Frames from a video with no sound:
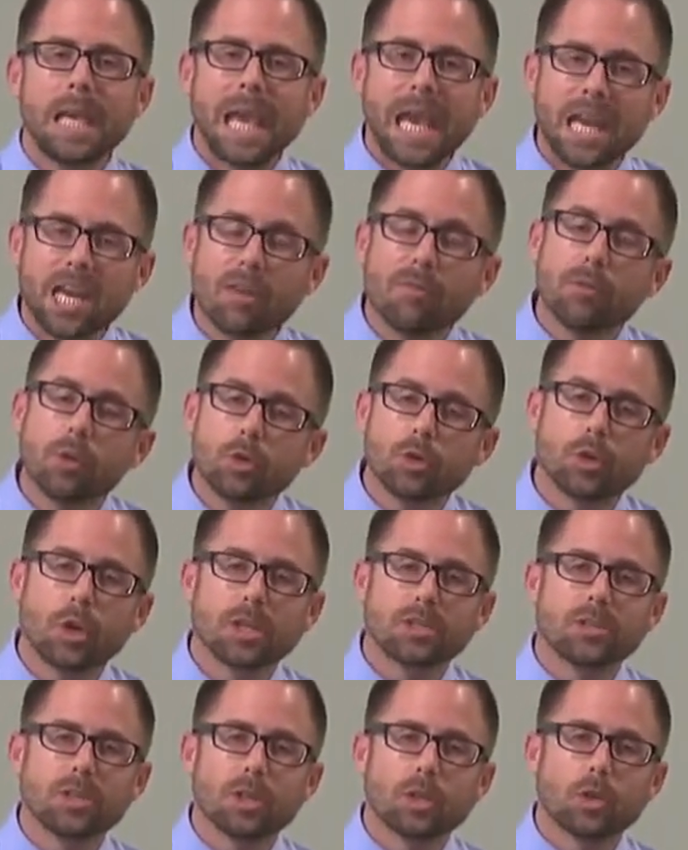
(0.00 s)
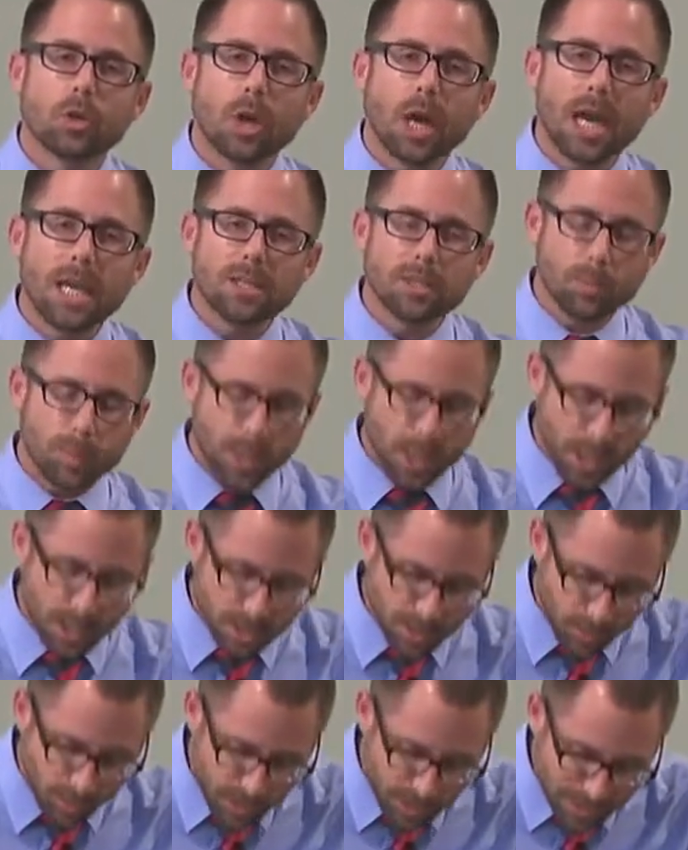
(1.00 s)
And if you trust in Christ
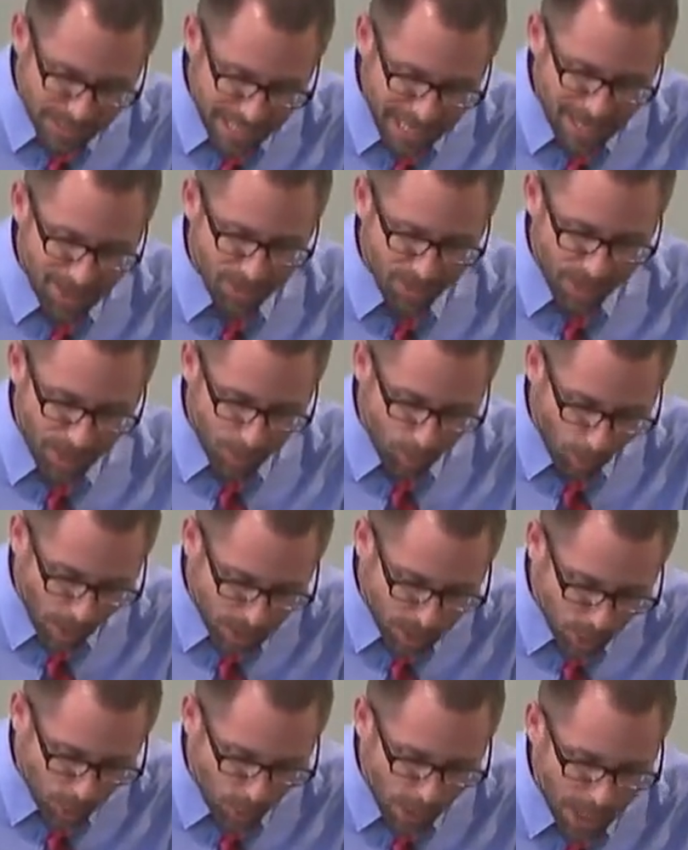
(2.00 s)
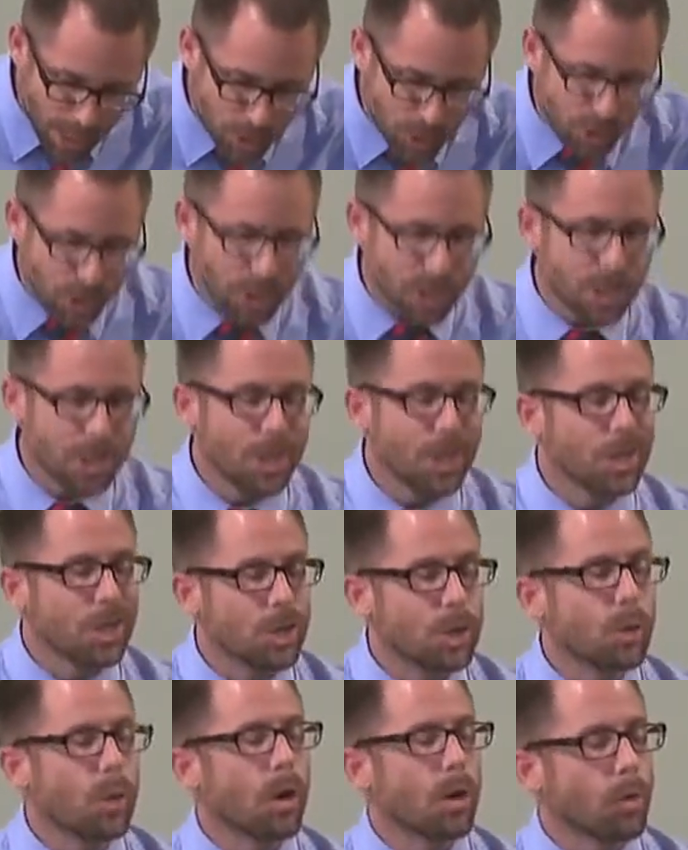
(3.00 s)
because of His death and resurrection,
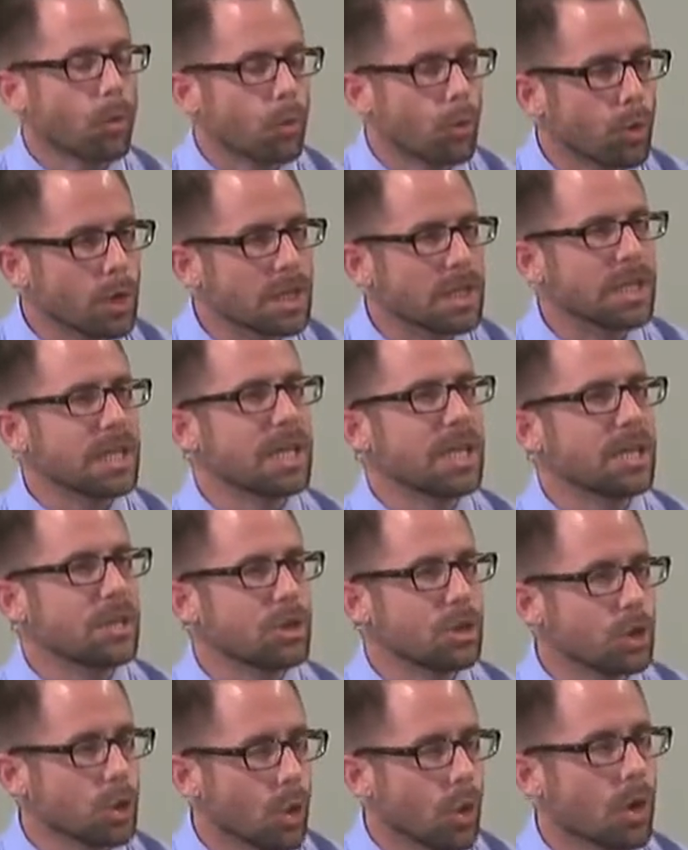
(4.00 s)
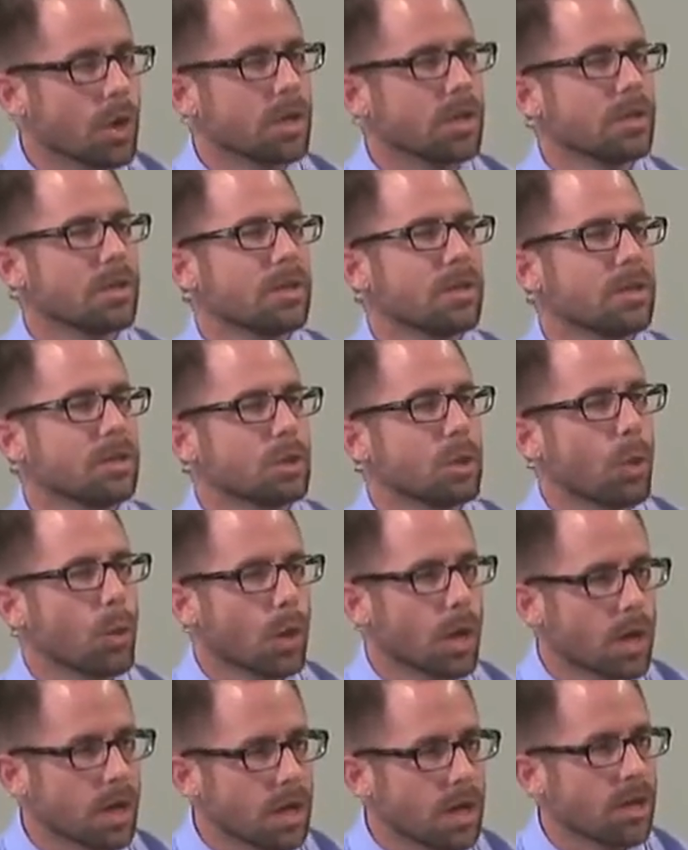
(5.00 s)
you are really joined to
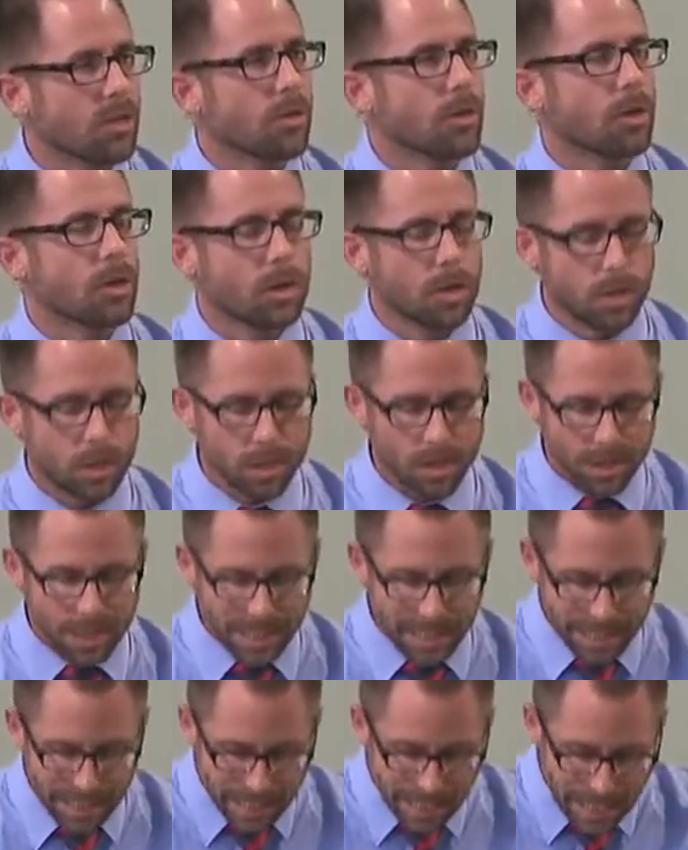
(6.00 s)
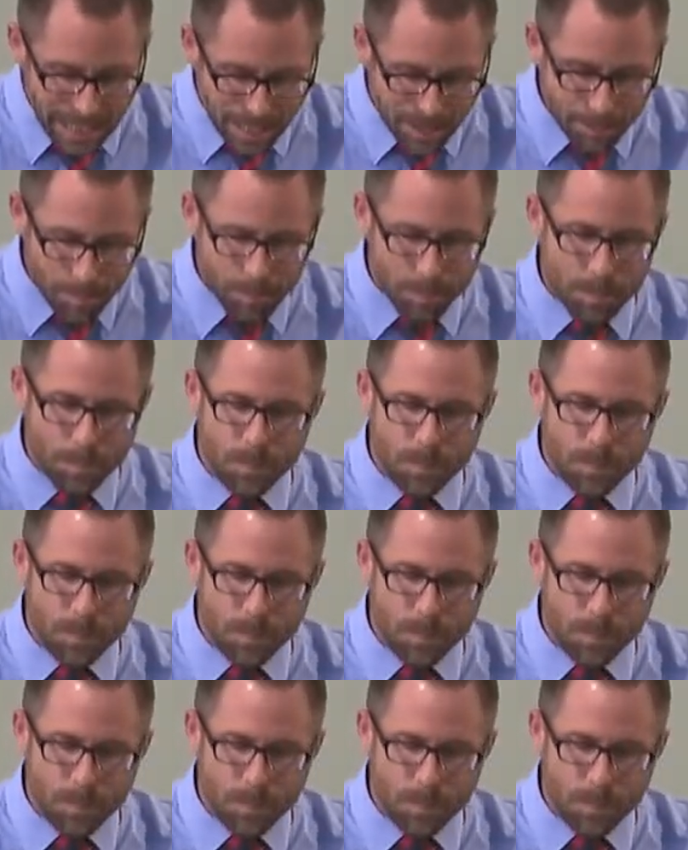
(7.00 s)
one another in Him.